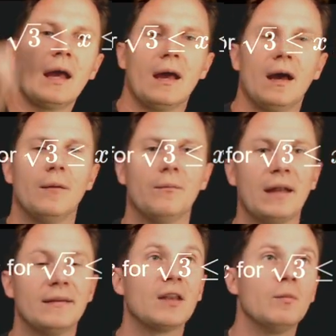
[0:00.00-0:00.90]
um,
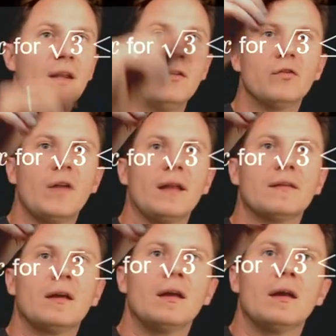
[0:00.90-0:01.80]
and that means
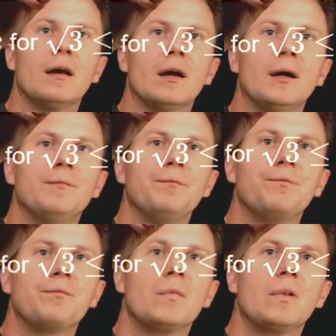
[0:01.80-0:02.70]
that um,
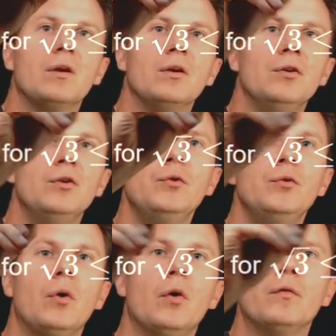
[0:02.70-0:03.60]

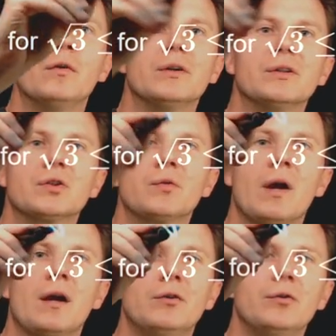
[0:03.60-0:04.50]
u over the
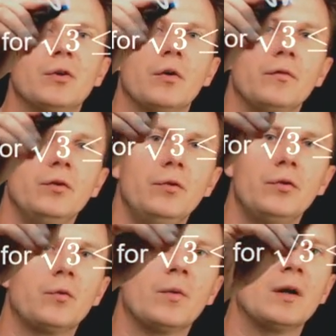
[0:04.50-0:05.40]
square root of u
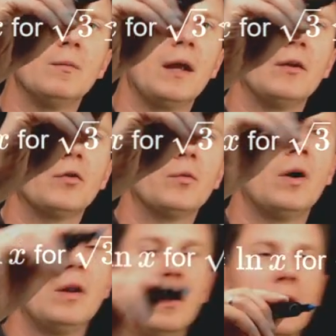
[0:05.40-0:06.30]
squared minus
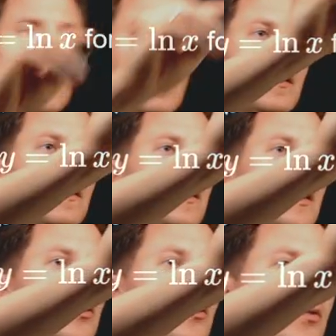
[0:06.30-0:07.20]
1
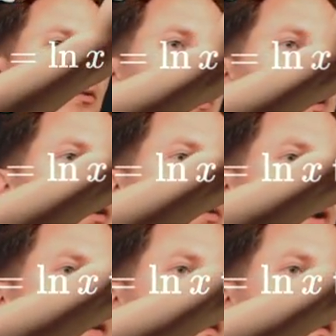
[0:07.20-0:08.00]
du is what